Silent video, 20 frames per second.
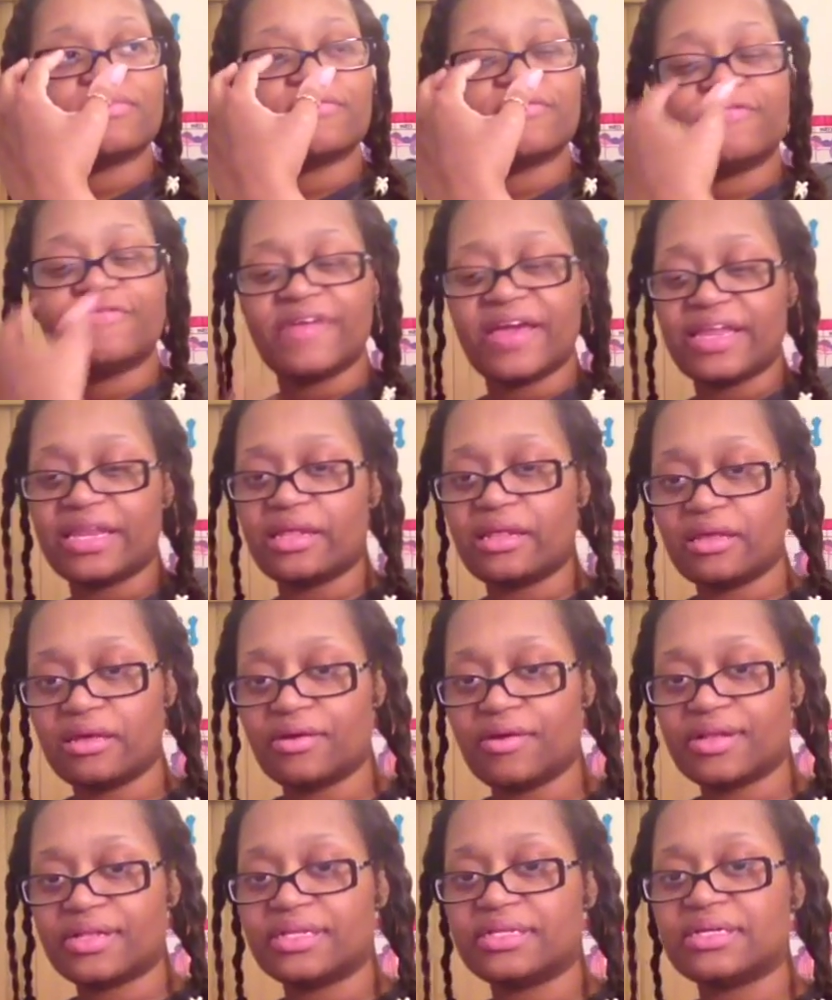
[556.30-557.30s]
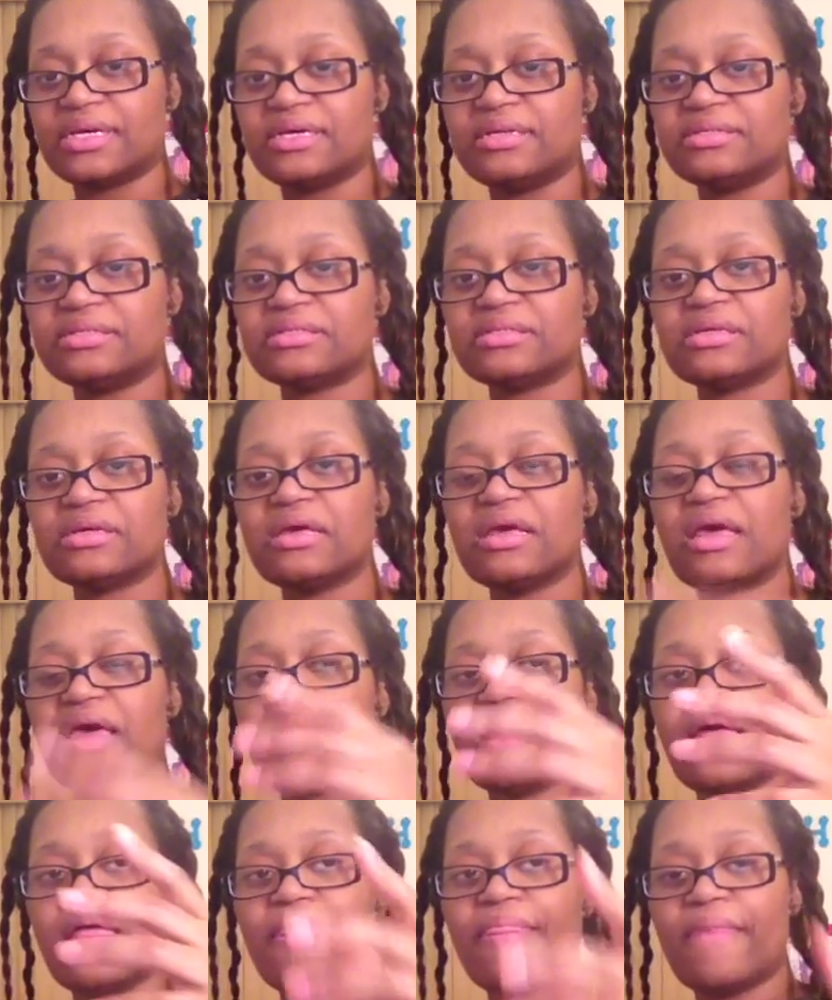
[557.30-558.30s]
fainted here at the desk,
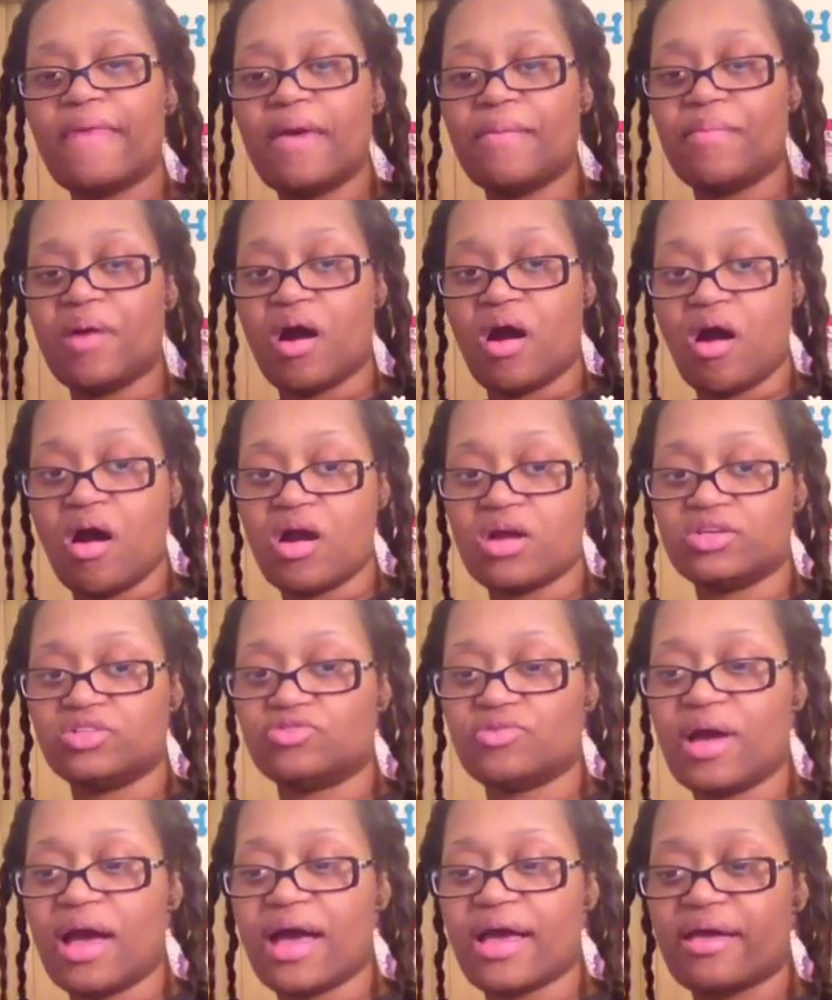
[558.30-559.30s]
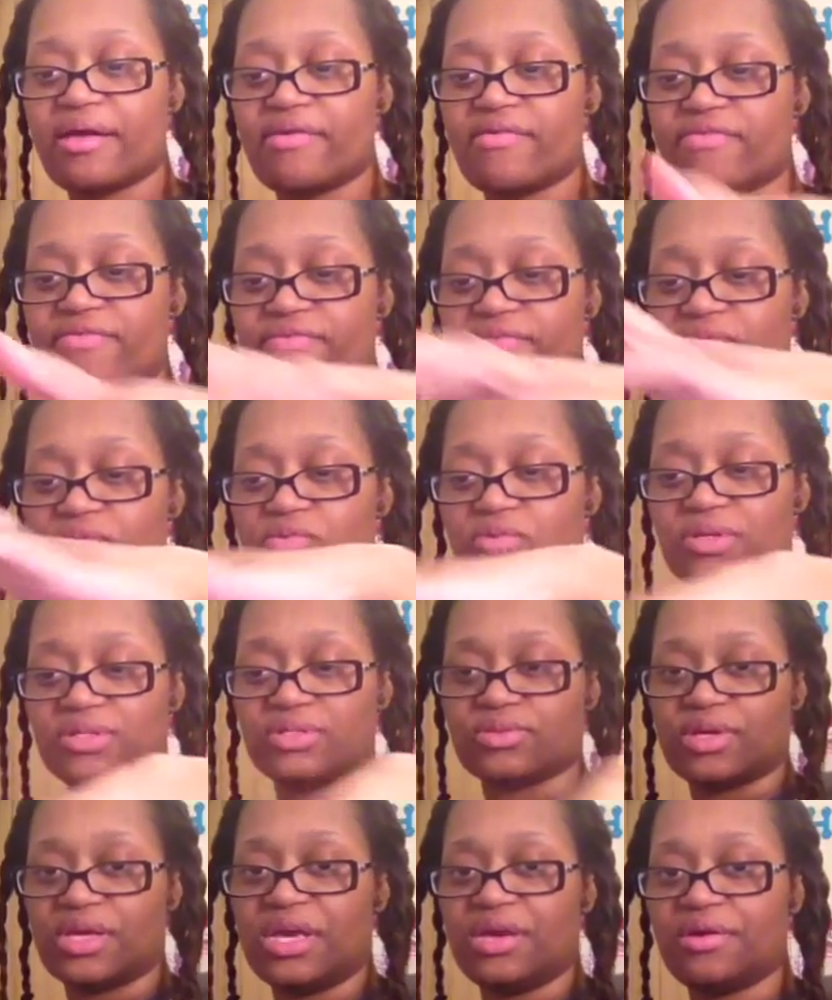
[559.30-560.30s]
and my hard drive was
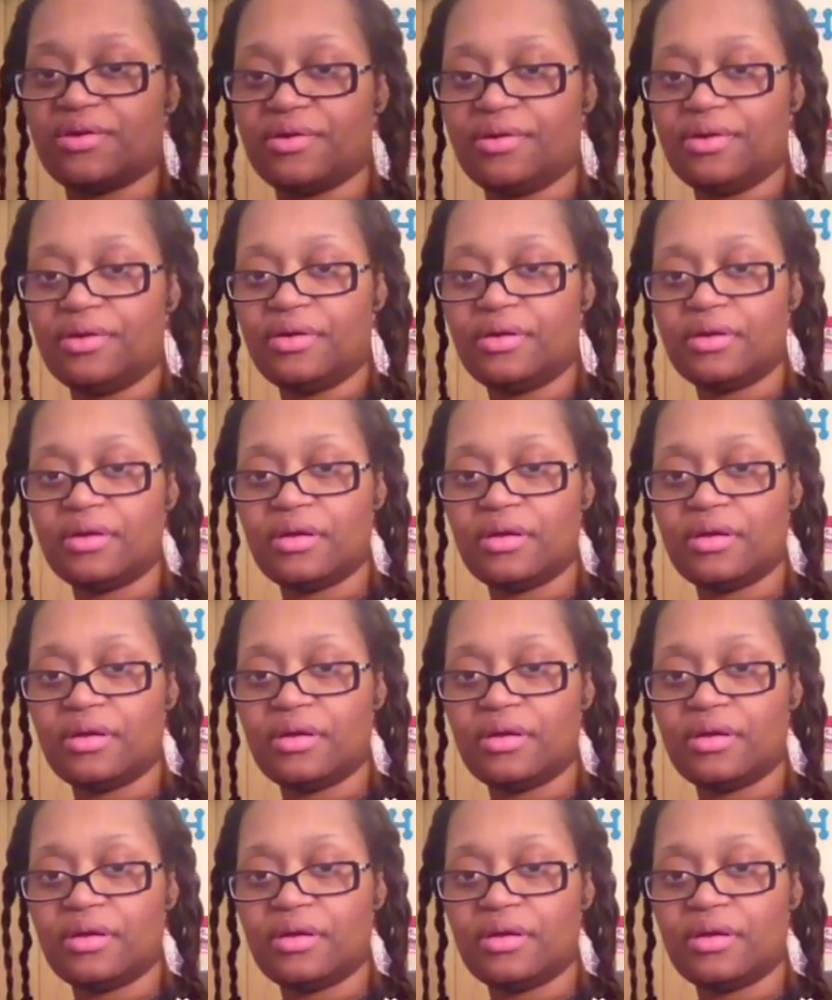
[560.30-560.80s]
here.